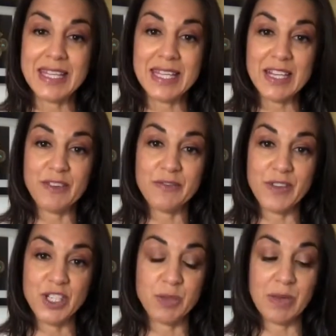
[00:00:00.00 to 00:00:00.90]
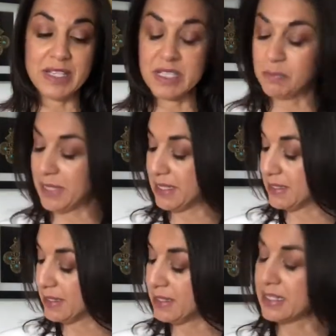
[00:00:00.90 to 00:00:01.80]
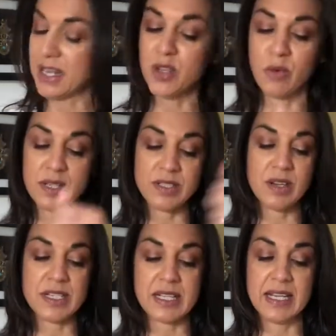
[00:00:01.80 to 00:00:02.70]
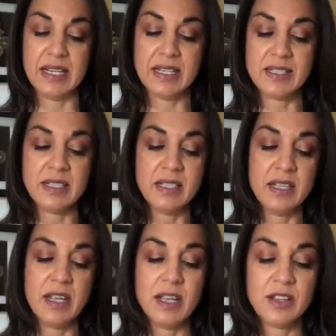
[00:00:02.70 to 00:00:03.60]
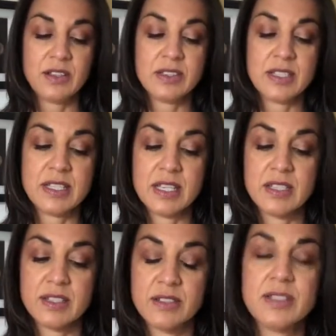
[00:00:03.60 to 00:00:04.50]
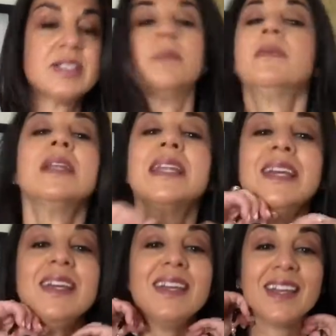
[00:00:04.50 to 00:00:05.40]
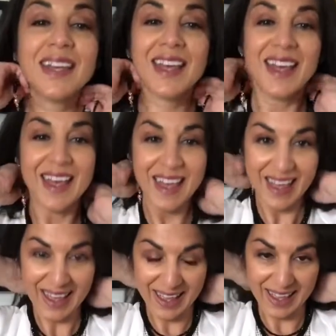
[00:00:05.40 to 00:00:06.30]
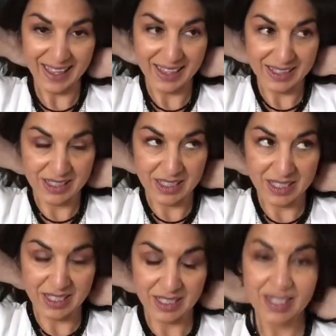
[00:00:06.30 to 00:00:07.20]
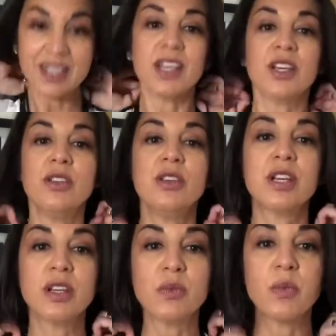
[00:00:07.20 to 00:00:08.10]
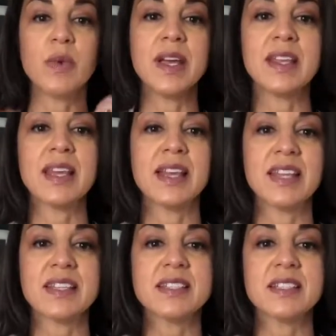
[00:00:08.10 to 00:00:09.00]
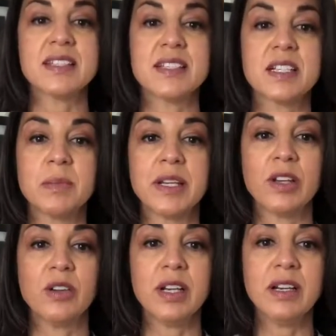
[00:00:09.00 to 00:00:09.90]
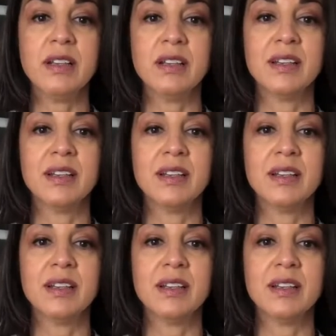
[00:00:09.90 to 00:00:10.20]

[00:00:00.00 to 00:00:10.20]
the feature bracelet pieces, otherwise known as a connector, because they're sold separately. And you can wear that, that sits a little bit longer